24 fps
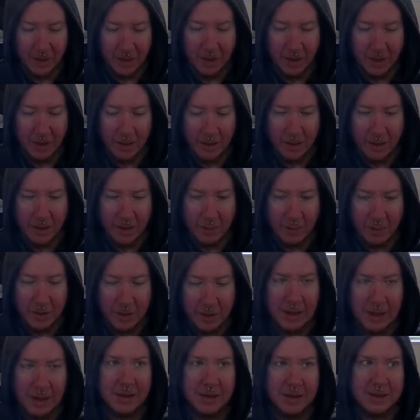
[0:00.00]
But then this
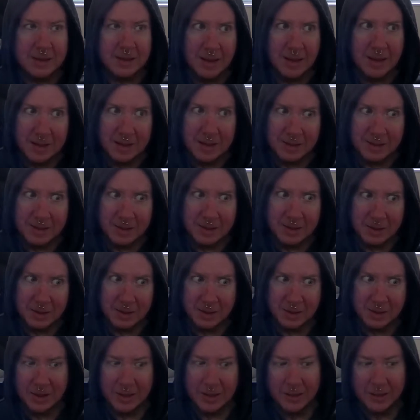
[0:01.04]
last surgery,
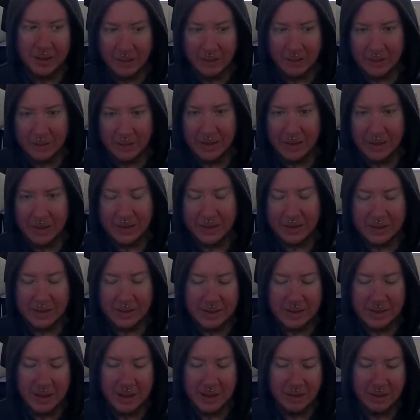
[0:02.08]
when they did a scan, they're
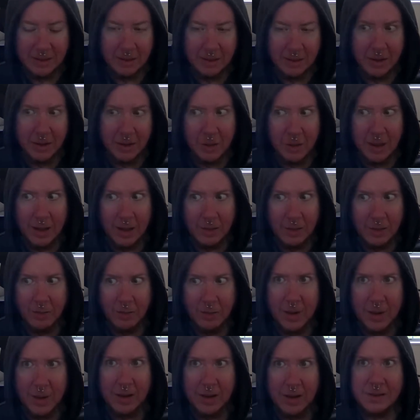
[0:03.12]
like, oh yeah, you have pockets
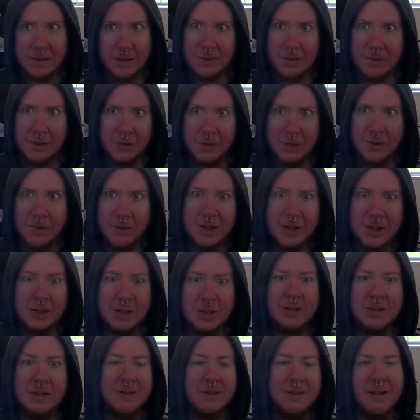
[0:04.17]
of infection
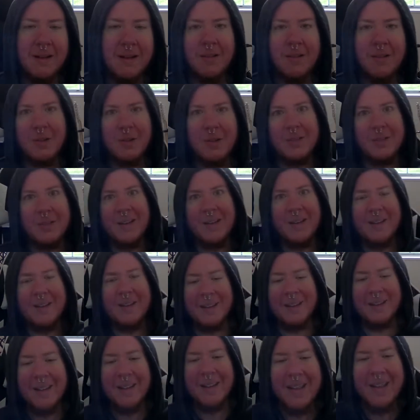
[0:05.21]
all over
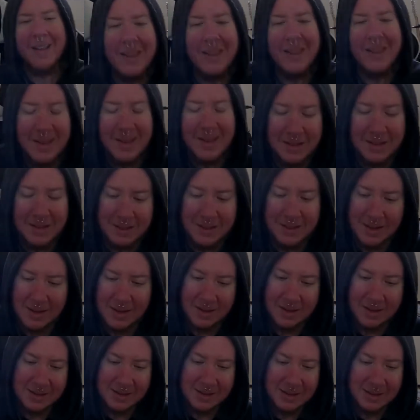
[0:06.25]
in your
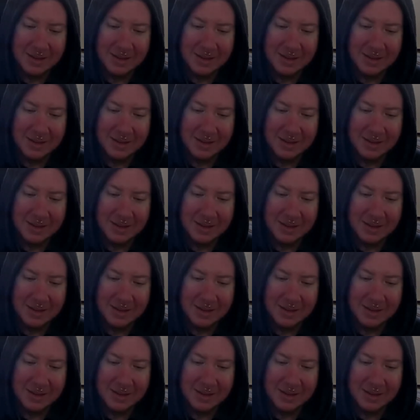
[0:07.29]
sinuses.